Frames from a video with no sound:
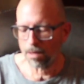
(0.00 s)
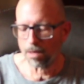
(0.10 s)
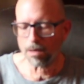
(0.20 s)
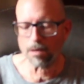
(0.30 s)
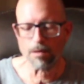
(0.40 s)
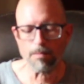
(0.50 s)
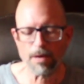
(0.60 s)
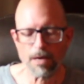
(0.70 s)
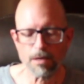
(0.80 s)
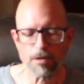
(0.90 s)
On the
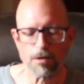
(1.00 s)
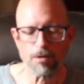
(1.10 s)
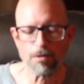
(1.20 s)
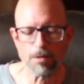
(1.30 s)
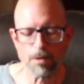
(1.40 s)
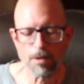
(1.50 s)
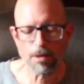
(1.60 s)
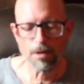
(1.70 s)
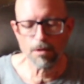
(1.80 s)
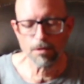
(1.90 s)
back here,
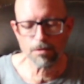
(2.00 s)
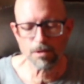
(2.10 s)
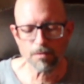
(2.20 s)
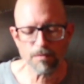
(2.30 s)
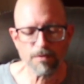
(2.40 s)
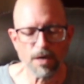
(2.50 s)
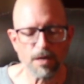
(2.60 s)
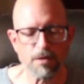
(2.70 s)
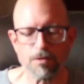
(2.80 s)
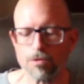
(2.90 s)
looks like we've
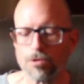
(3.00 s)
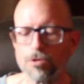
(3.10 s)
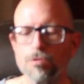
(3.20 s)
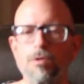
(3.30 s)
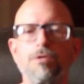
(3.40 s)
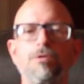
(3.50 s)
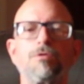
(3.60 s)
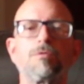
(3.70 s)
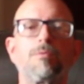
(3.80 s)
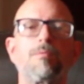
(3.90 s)
got two
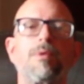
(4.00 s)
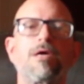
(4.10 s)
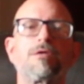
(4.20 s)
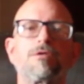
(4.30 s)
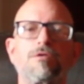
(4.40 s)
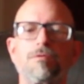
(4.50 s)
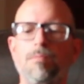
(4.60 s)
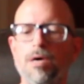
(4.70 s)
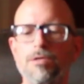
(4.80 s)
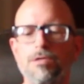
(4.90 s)
unusable buttons, two
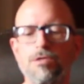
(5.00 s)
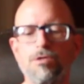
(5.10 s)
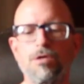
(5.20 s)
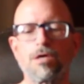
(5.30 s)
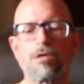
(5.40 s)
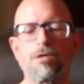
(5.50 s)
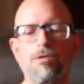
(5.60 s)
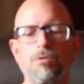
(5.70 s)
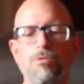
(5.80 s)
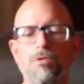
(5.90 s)
buttons that you're not going to
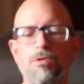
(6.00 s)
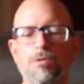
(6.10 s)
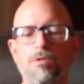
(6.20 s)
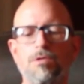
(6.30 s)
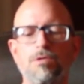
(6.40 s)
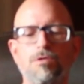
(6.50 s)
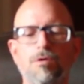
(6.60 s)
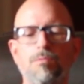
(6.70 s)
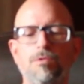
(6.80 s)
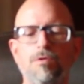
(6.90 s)
use here. They just
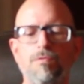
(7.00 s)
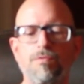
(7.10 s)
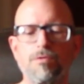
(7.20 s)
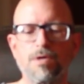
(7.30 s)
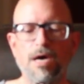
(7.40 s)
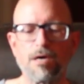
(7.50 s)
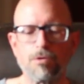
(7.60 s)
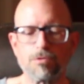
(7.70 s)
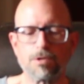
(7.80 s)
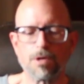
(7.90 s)
don't move.
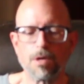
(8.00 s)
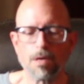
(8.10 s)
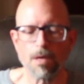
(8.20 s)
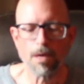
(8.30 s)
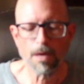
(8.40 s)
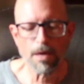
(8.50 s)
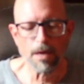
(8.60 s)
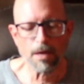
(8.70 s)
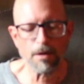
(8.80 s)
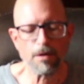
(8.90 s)
Dials.
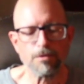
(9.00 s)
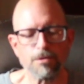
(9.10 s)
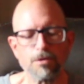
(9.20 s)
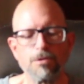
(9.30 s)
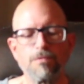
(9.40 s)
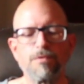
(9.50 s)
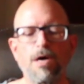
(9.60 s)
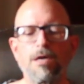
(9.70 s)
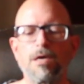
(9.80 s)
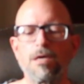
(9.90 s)
And also you've
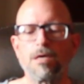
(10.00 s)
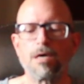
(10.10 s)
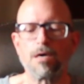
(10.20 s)
got we